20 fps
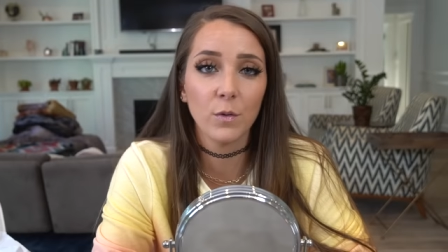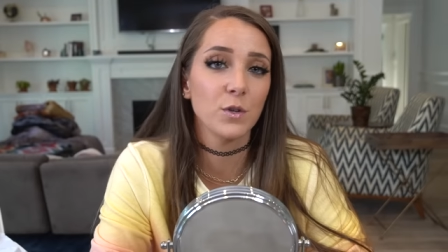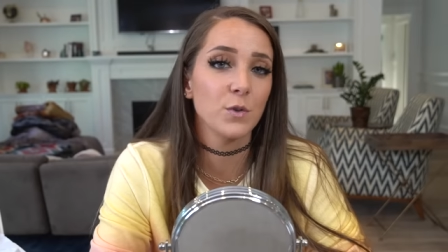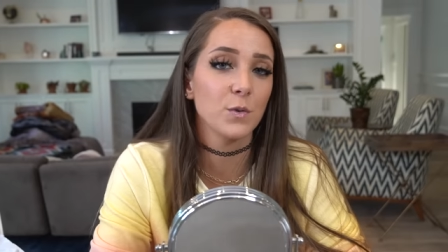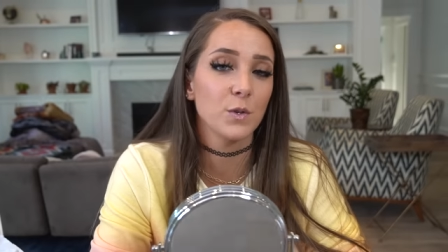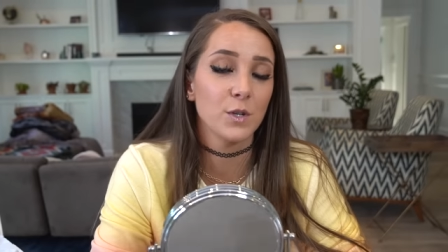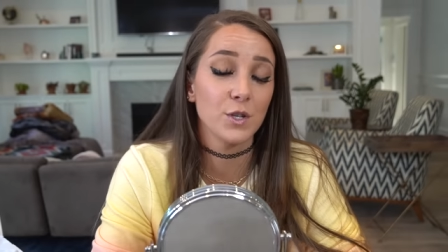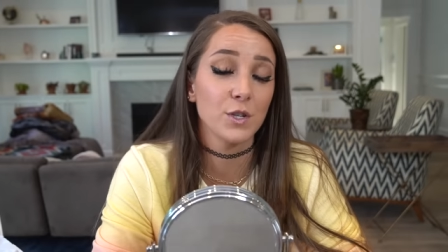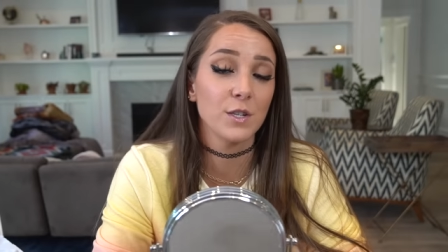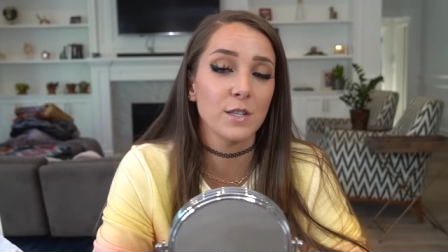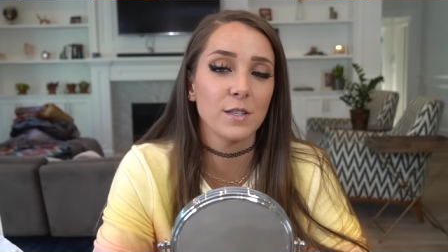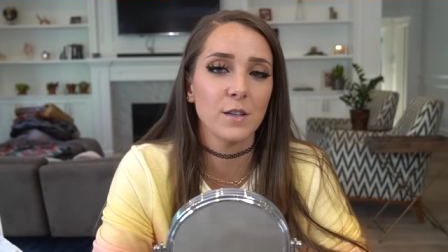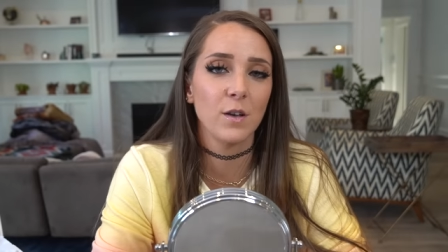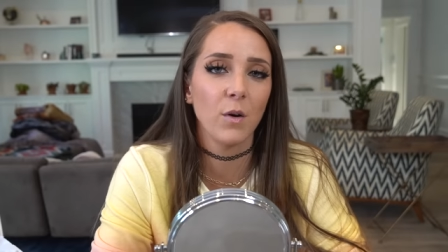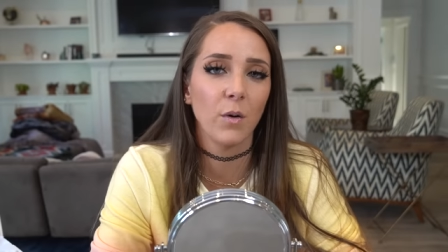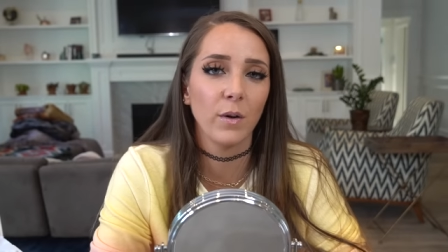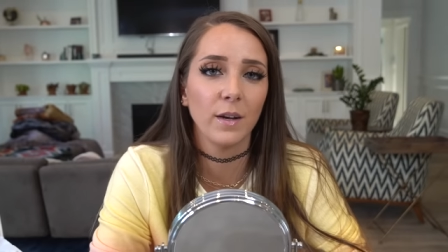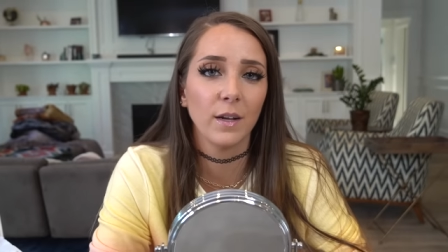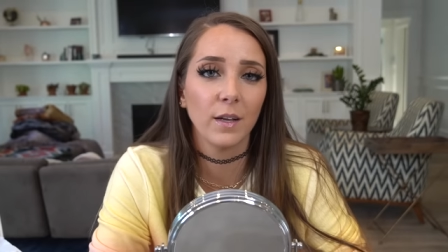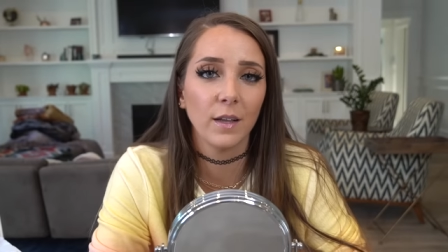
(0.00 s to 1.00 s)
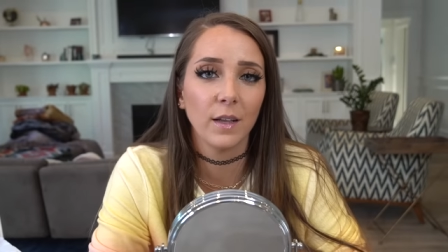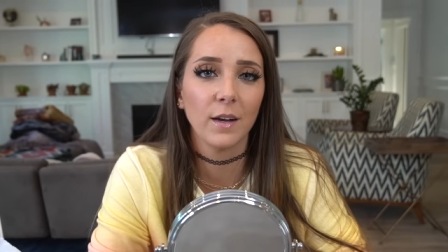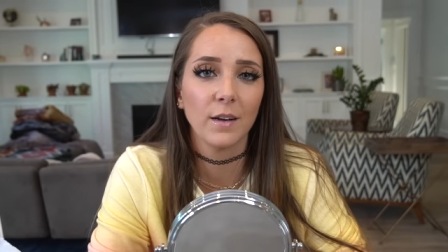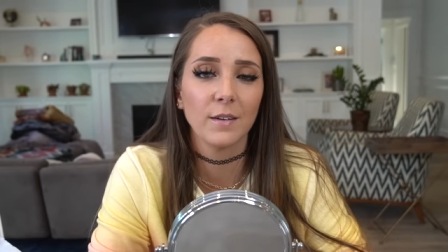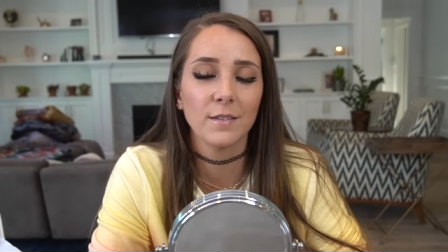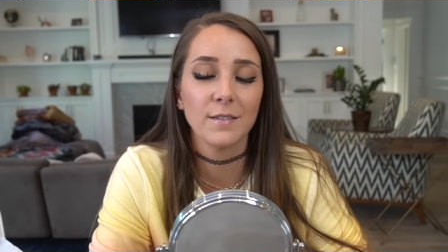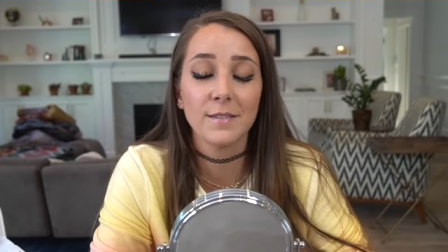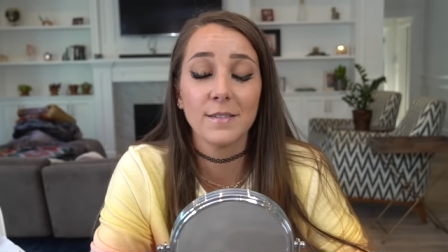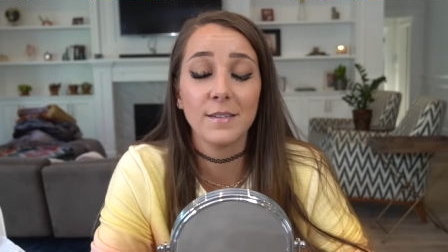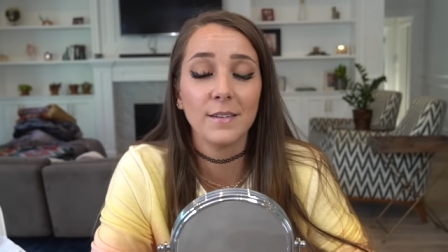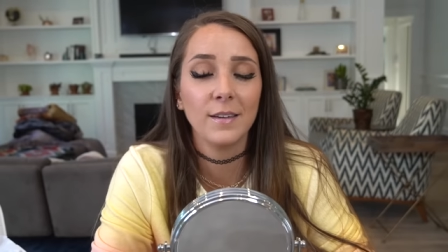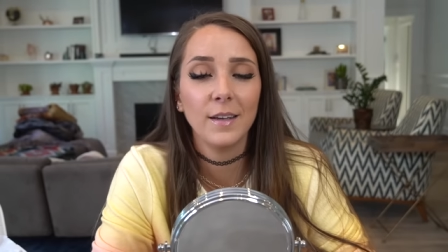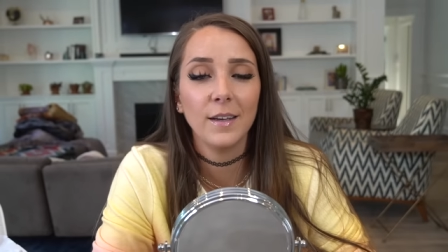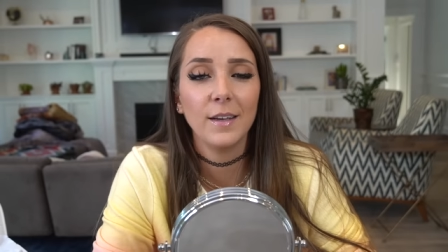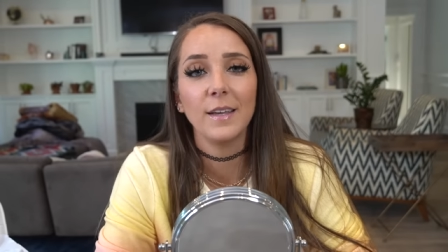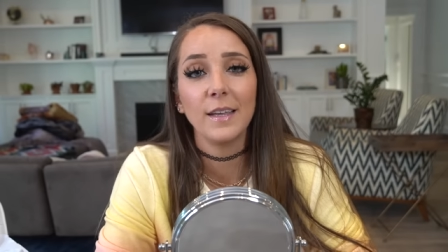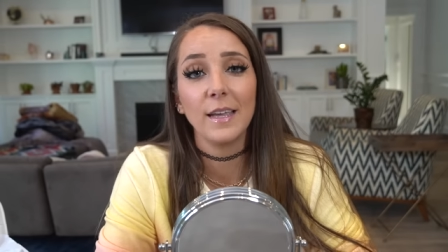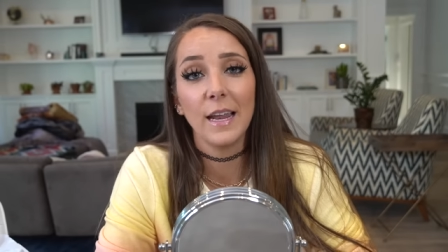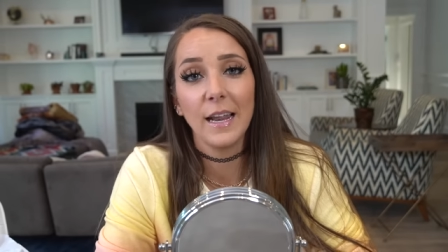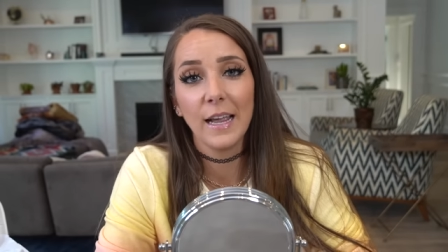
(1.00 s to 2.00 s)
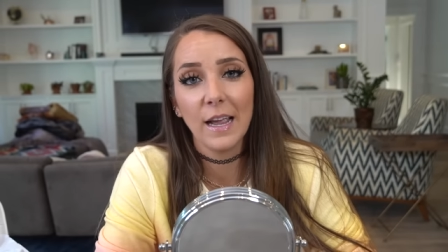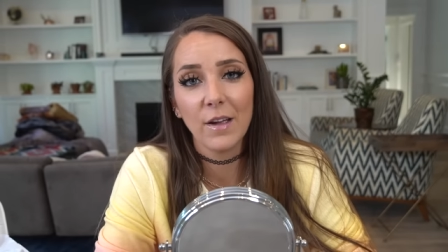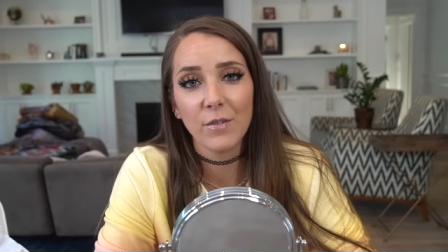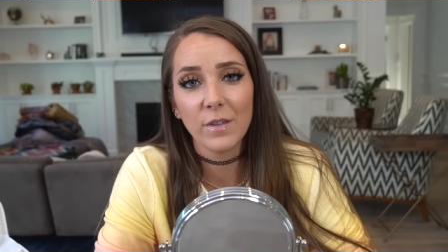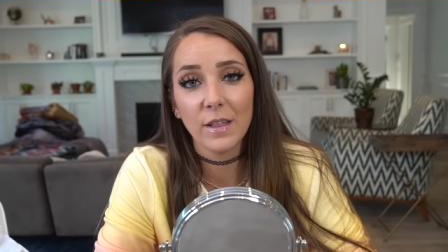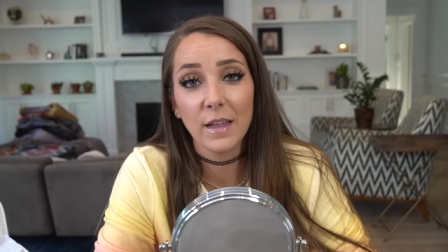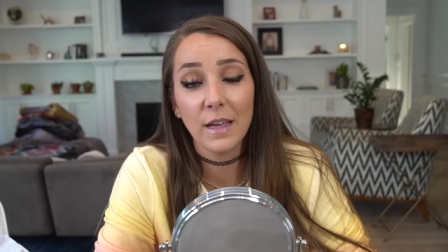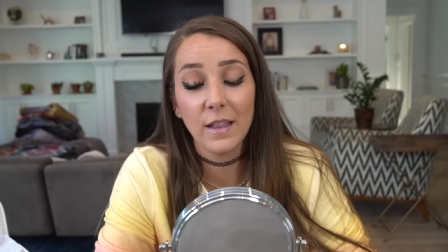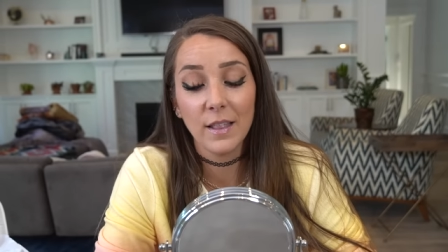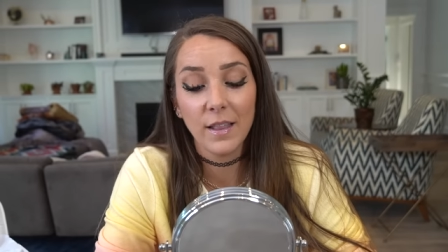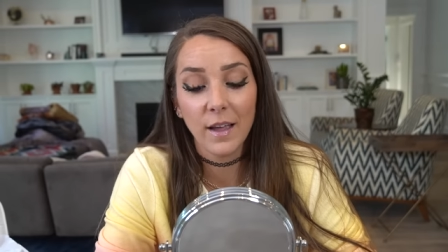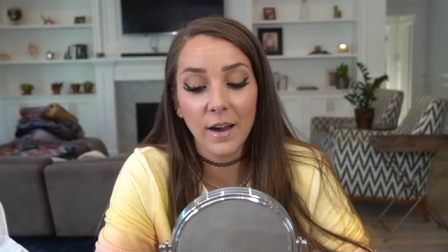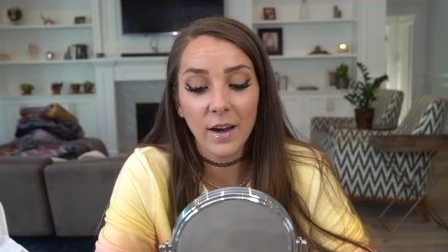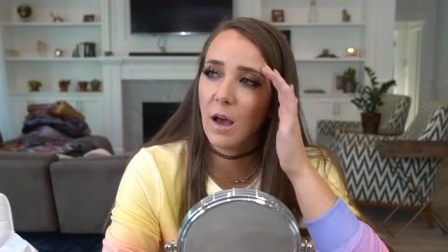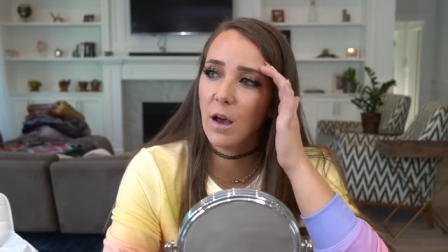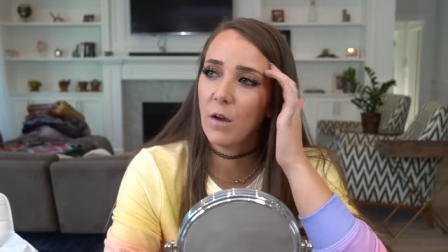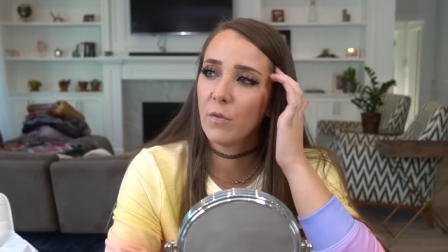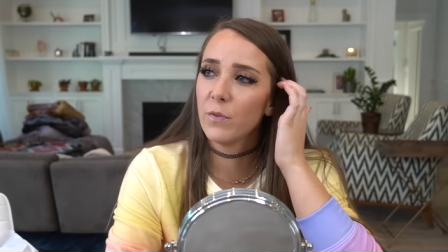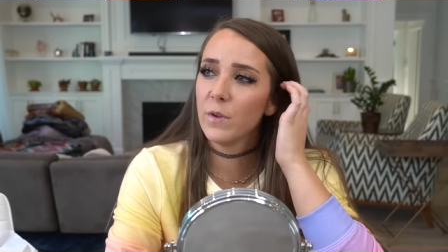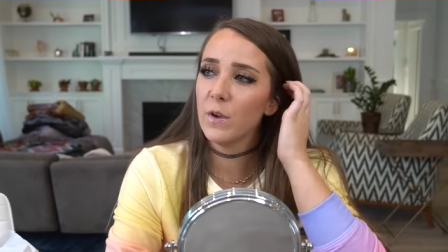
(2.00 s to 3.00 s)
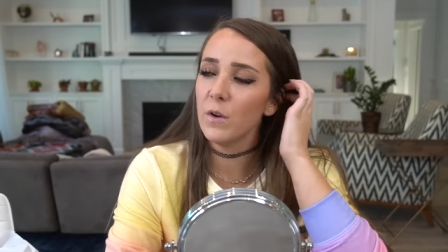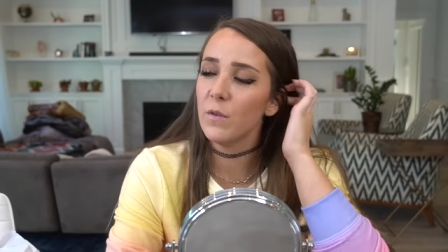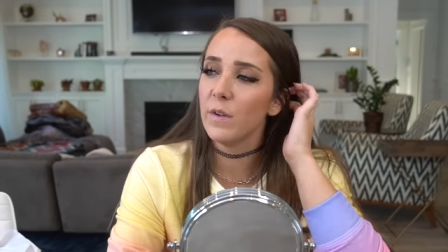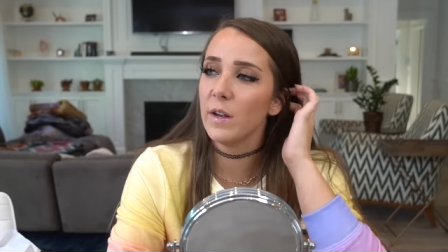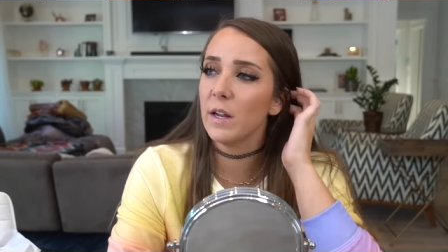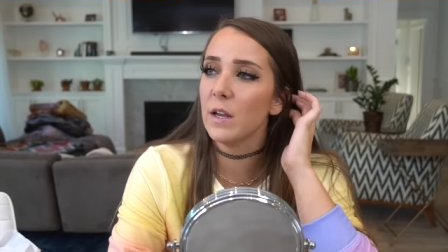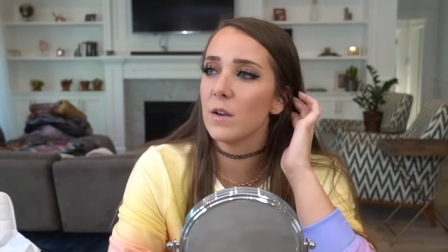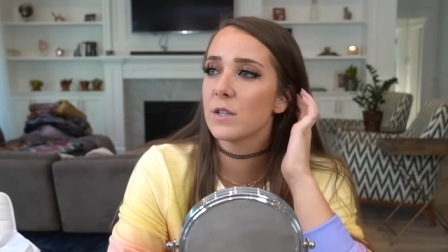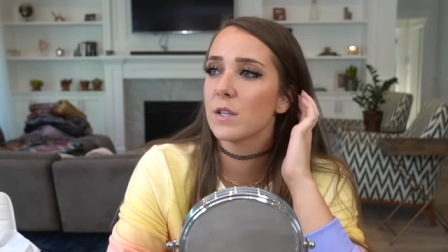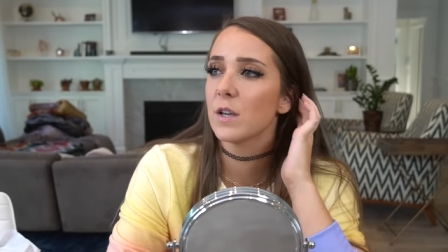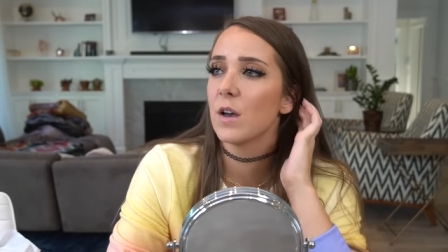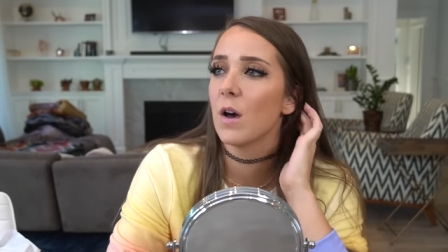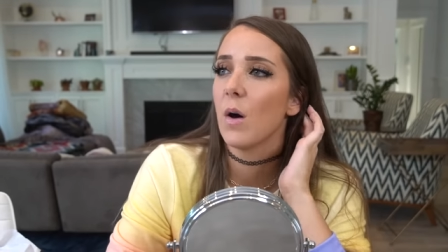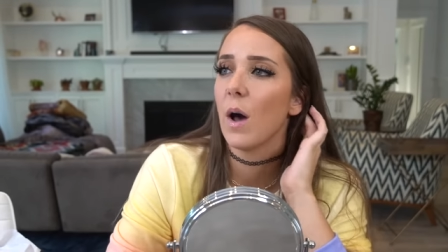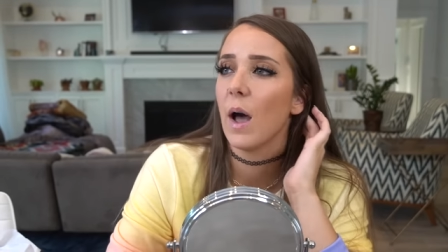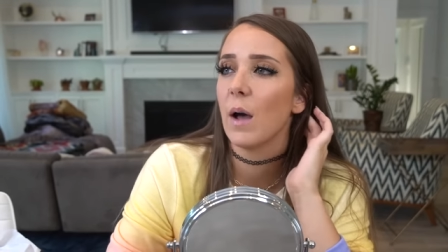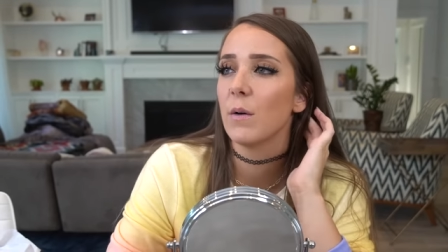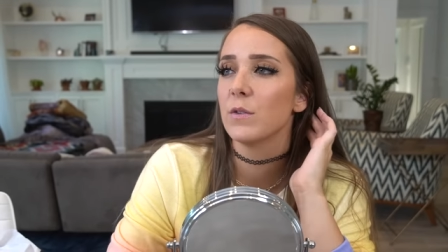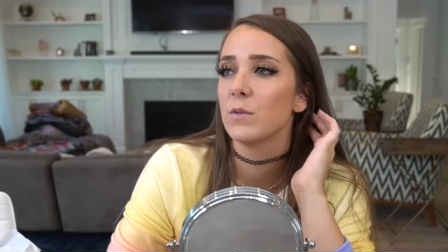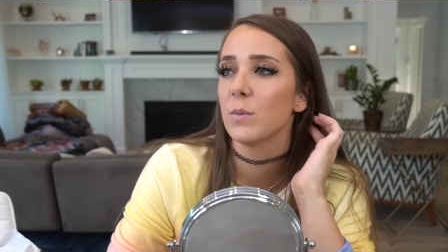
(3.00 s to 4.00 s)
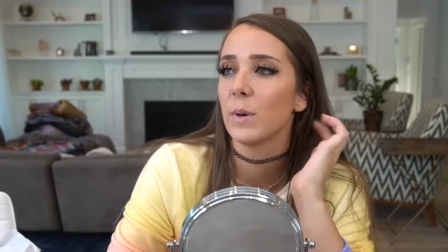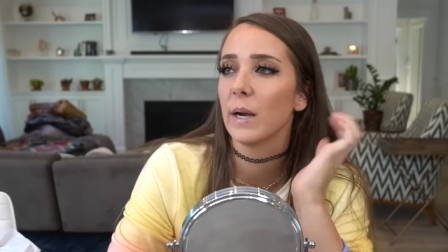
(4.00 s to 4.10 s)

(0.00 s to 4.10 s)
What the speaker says: which was just going to Claire's and getting everything in there. A few videos ago, I was